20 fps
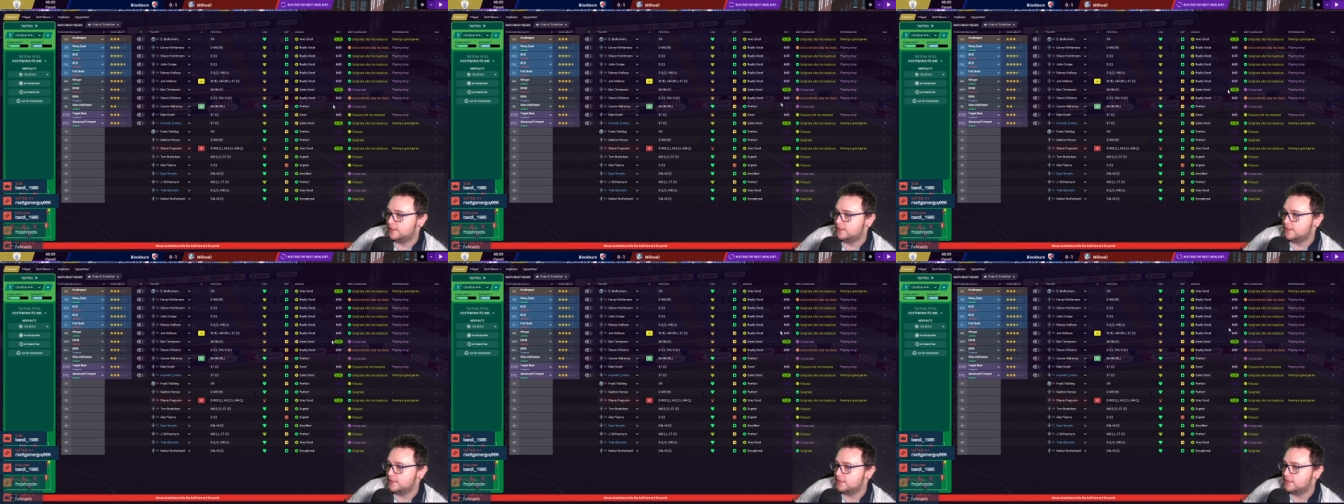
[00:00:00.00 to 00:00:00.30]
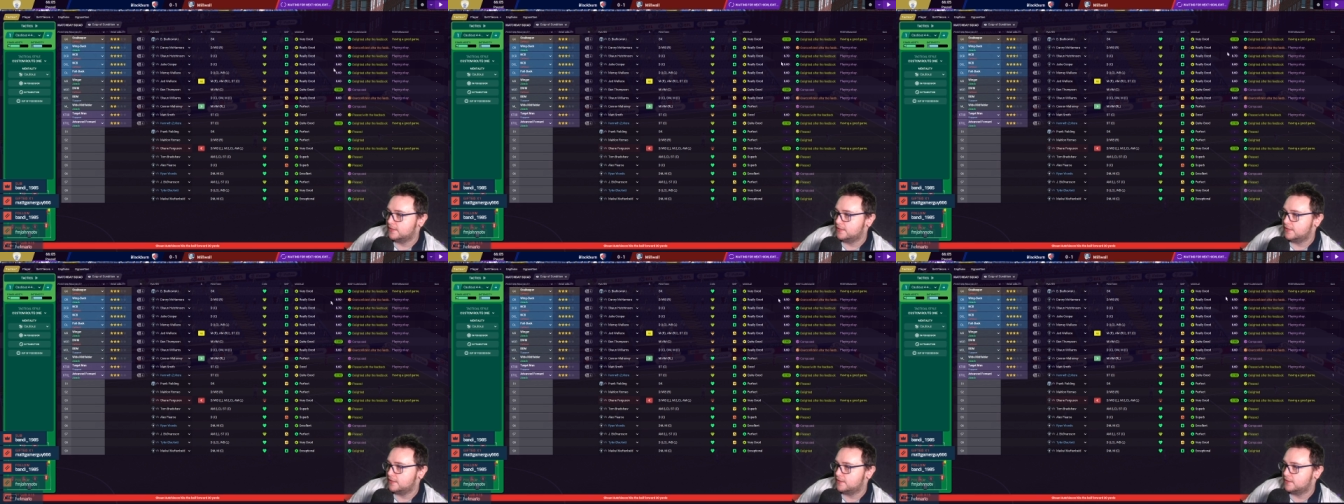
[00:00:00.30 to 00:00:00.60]
Six
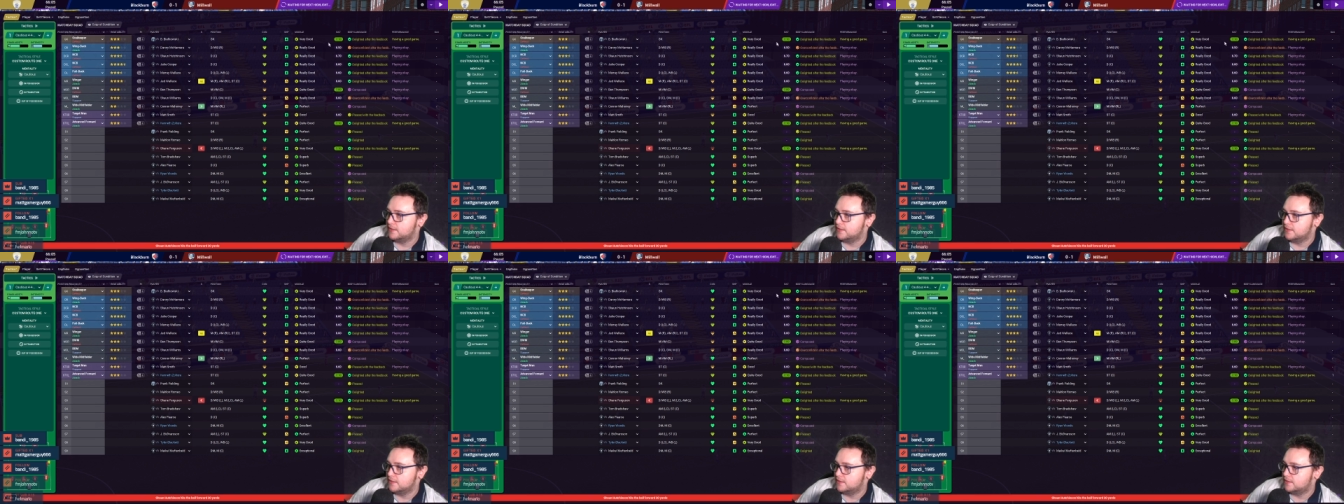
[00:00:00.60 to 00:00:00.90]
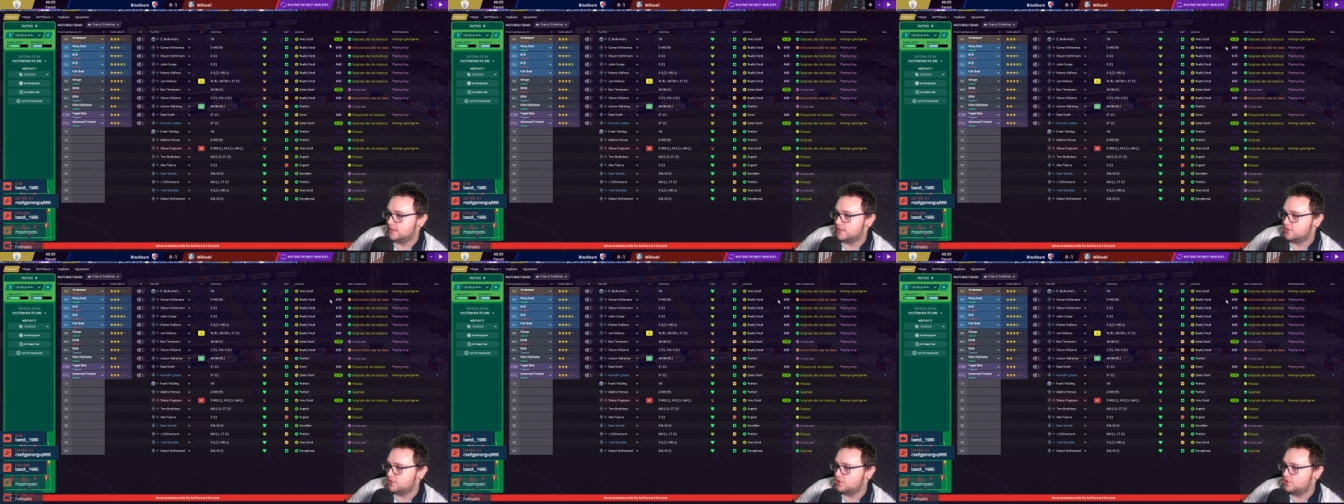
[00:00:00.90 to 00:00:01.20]
sixes,
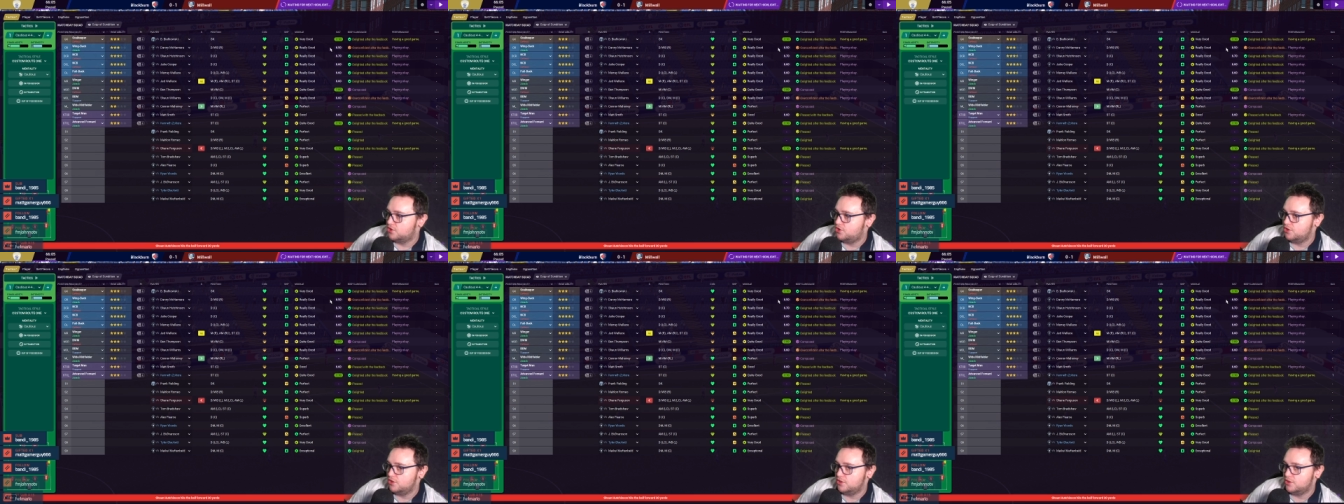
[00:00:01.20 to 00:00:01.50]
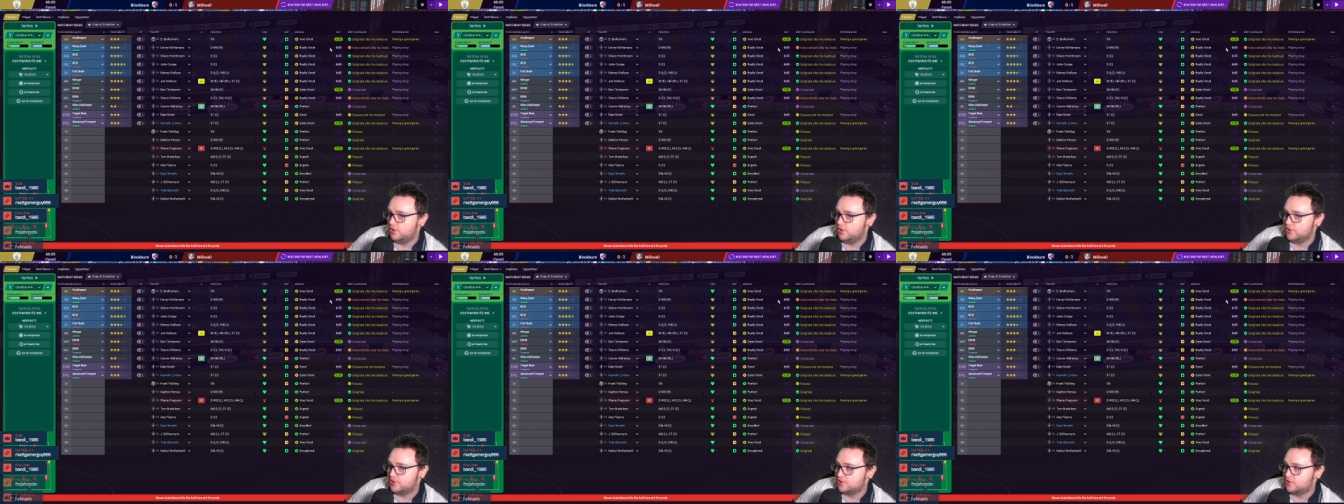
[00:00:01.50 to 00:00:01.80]
that's
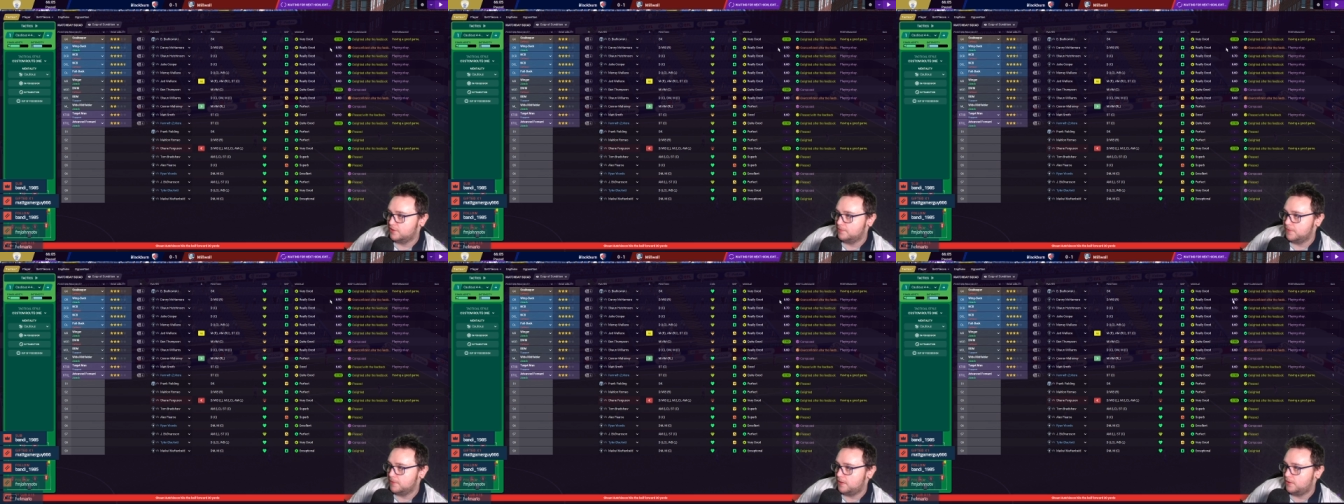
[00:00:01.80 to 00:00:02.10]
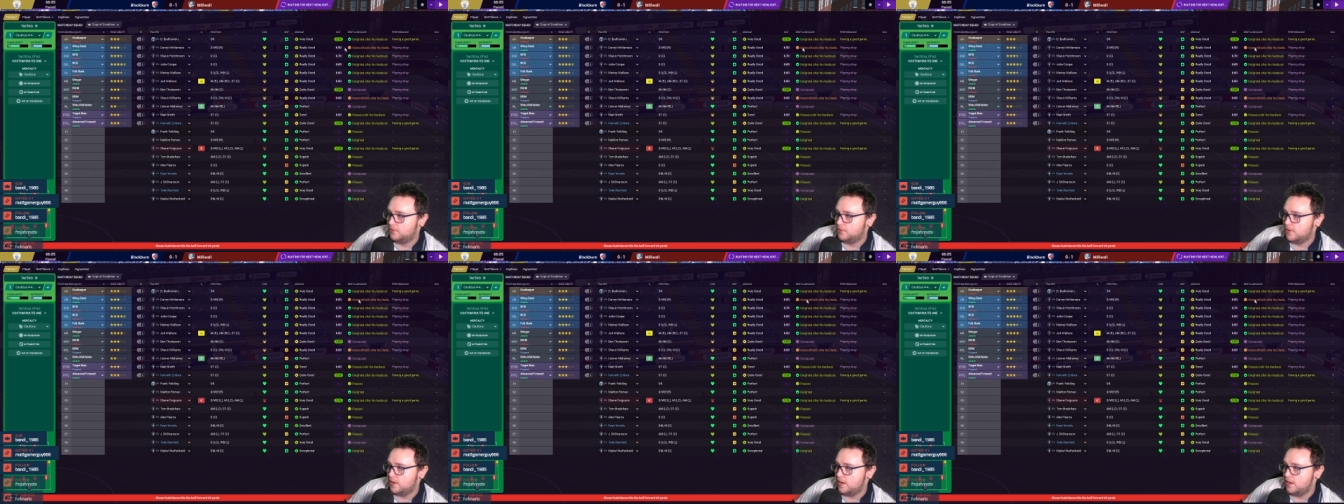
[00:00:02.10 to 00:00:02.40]
just
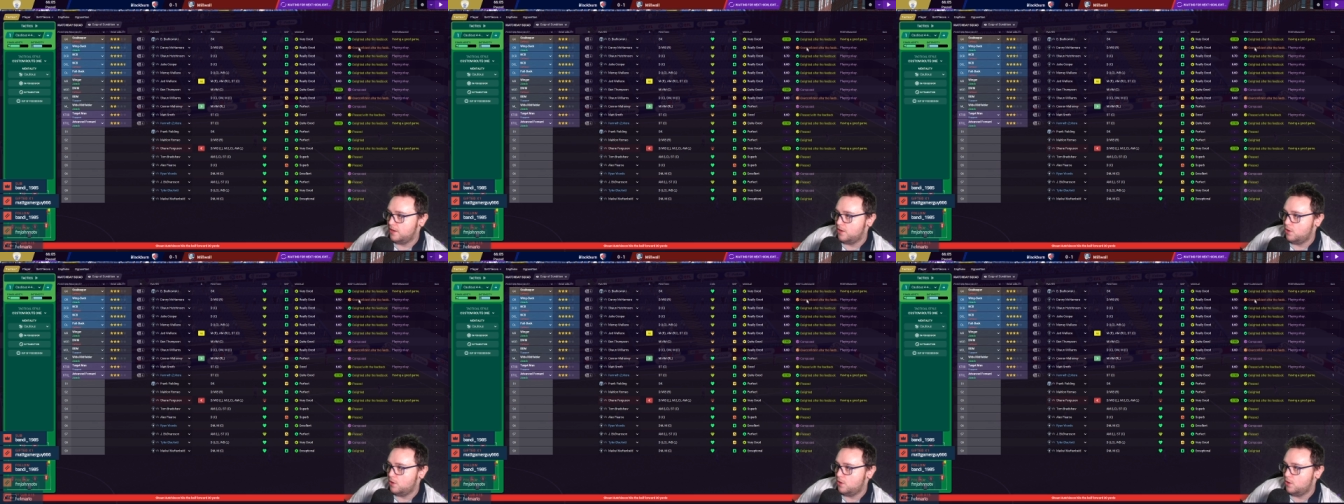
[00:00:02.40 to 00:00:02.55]
about right.